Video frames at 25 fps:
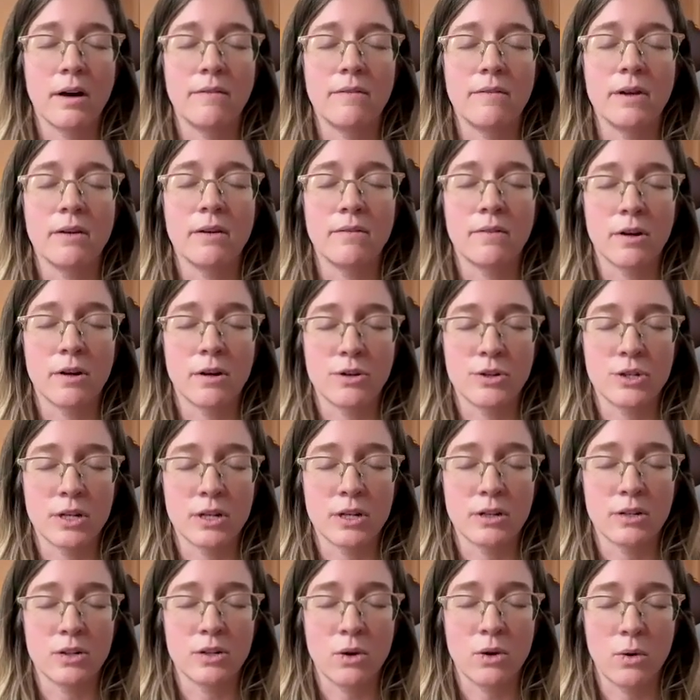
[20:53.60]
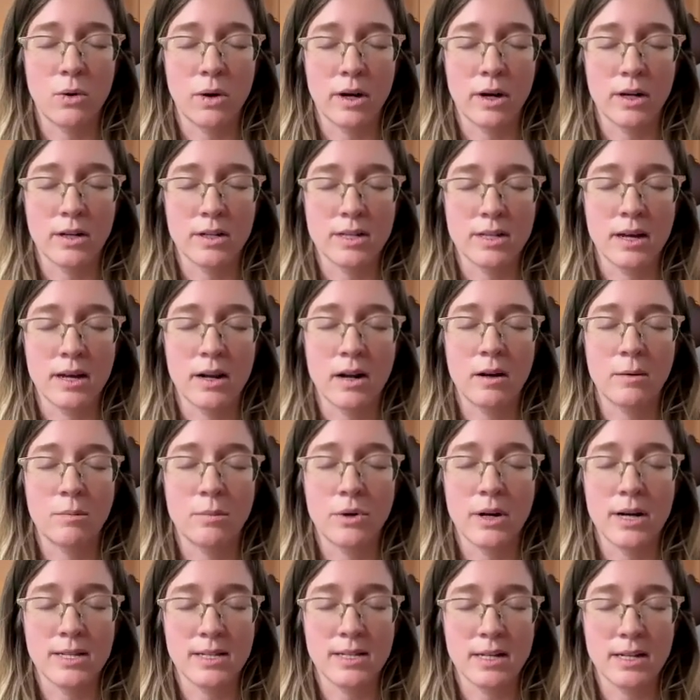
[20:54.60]
of the aversion towards that
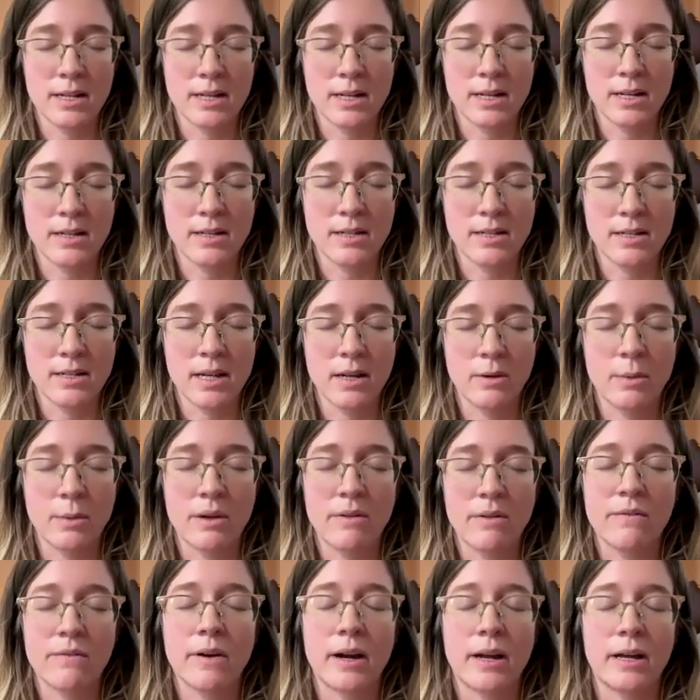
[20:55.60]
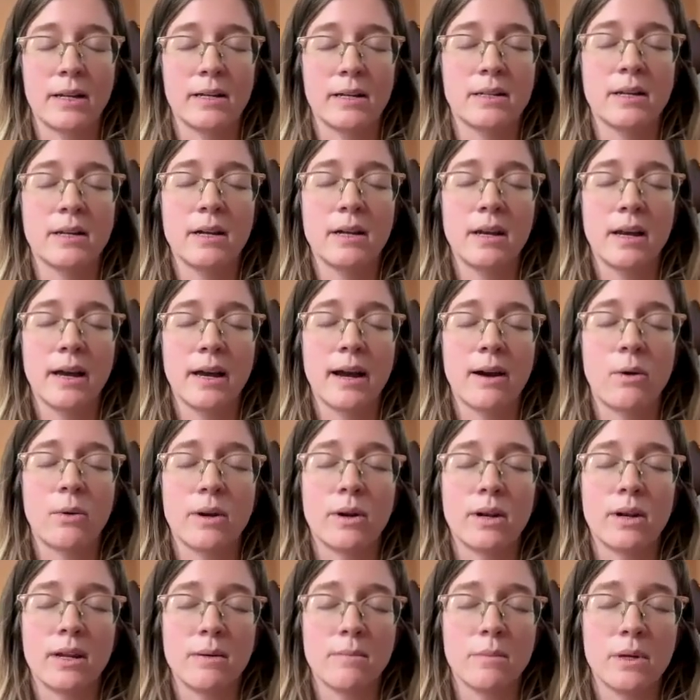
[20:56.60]
unpleasantness, and we find
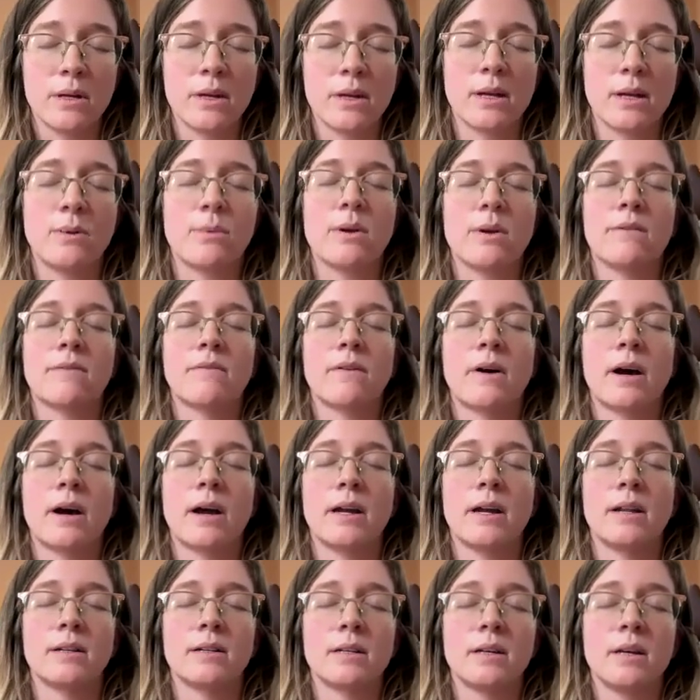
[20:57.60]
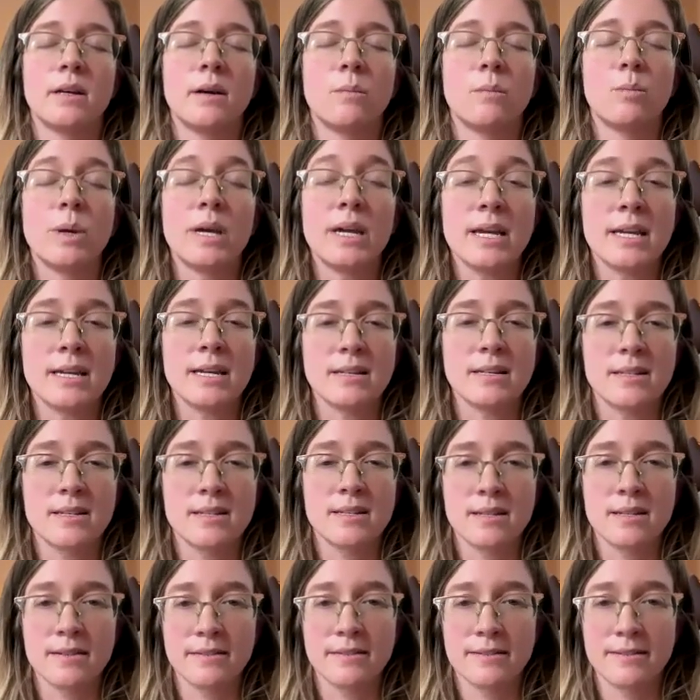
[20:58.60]
equanimity, we find
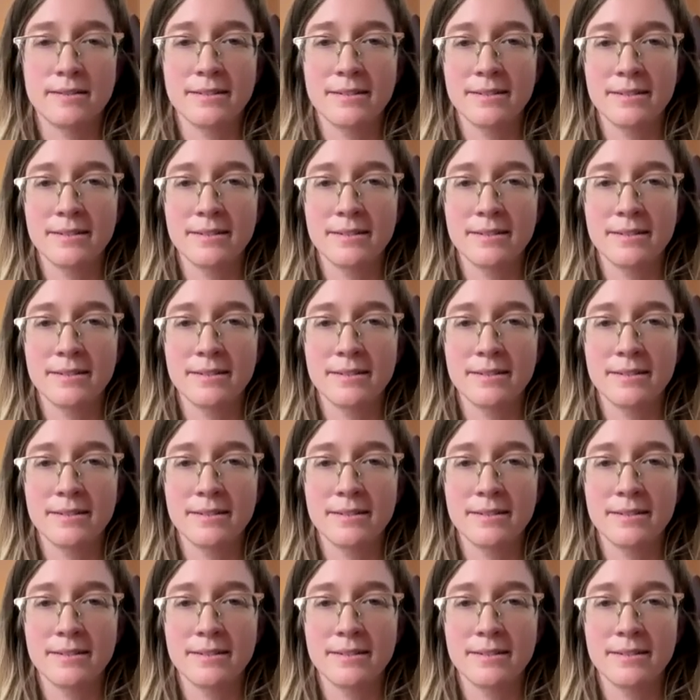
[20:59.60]
peace.